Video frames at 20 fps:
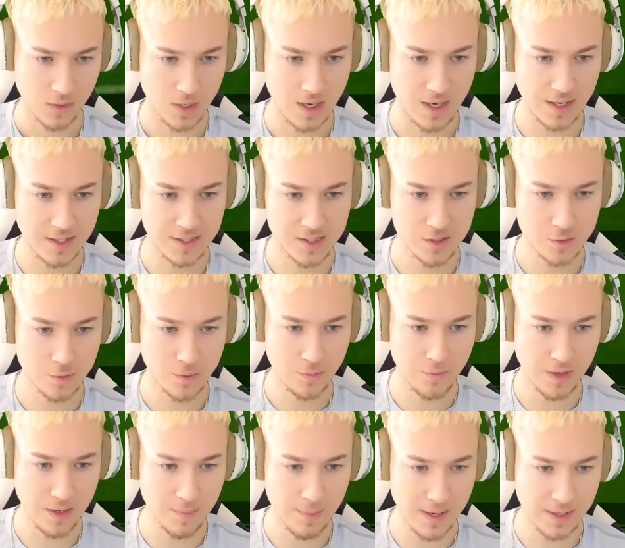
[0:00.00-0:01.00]
Nice. We
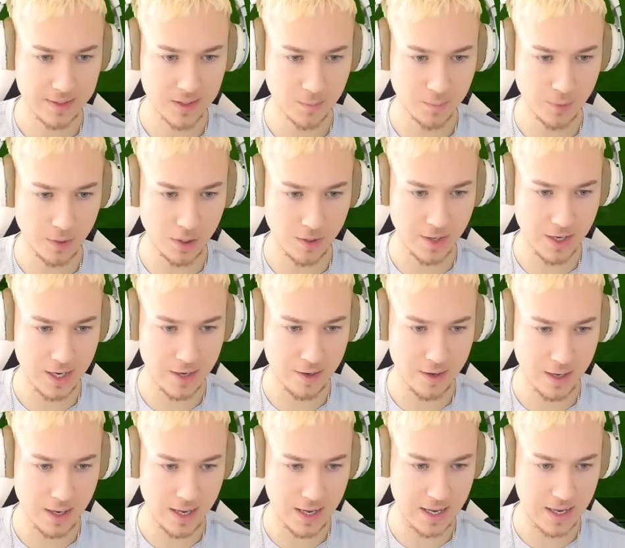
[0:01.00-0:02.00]
win back the ball
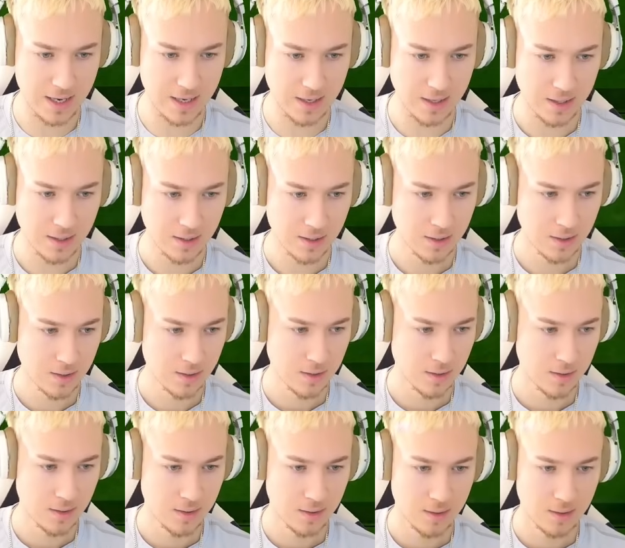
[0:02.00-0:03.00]
there, and
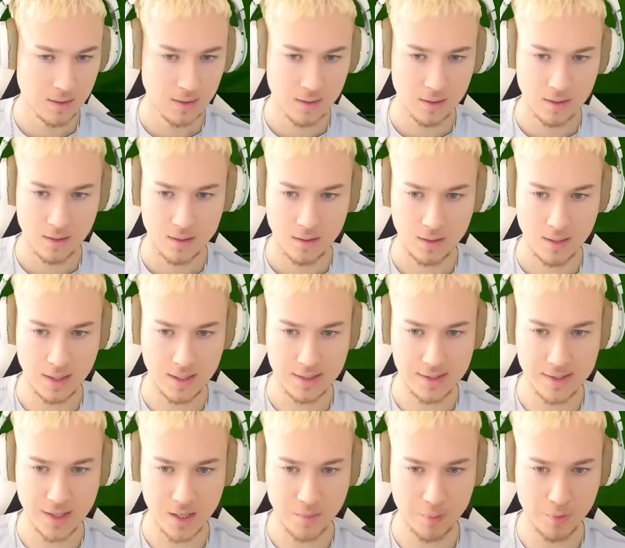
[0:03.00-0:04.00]

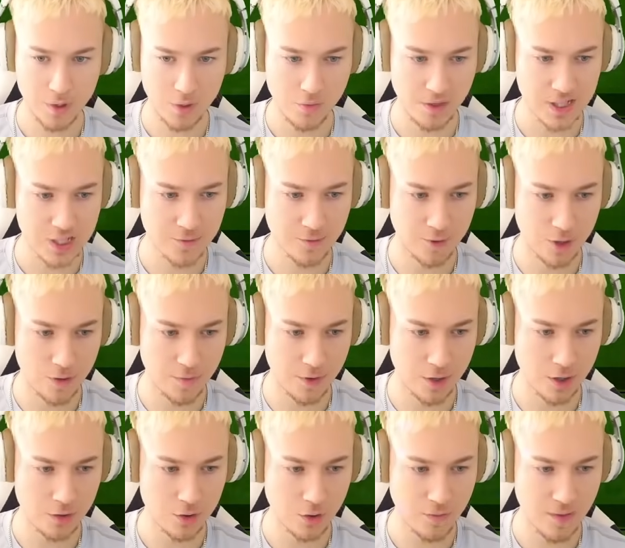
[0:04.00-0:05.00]
let's uh, progress
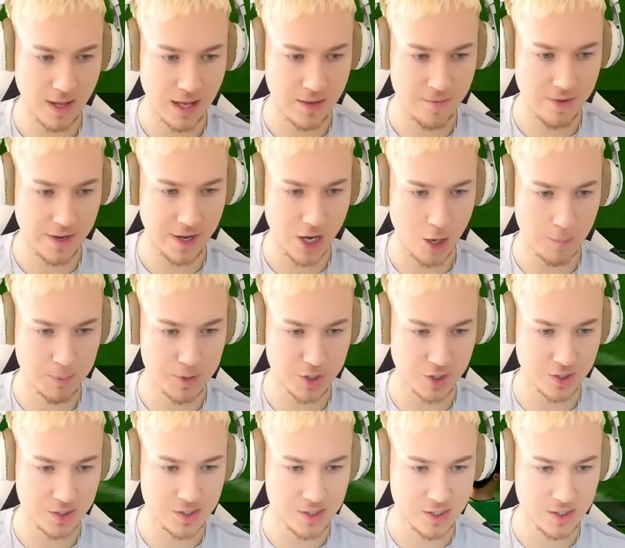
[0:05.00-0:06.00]
forward. Do we have any
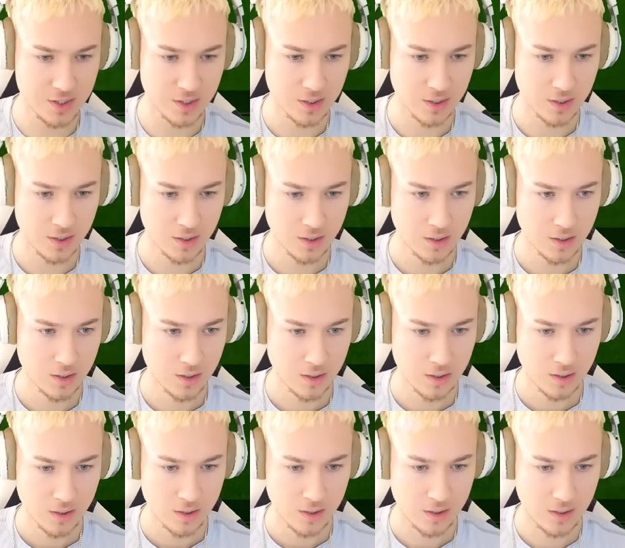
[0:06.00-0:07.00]
options?
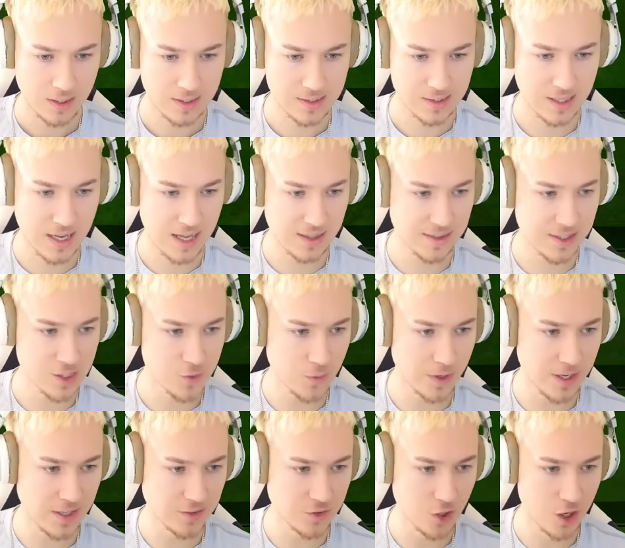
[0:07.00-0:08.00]
Let's get this
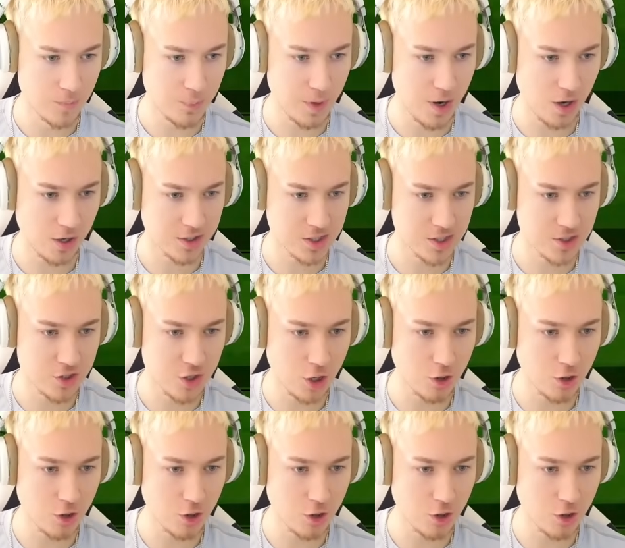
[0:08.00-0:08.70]
one into the box.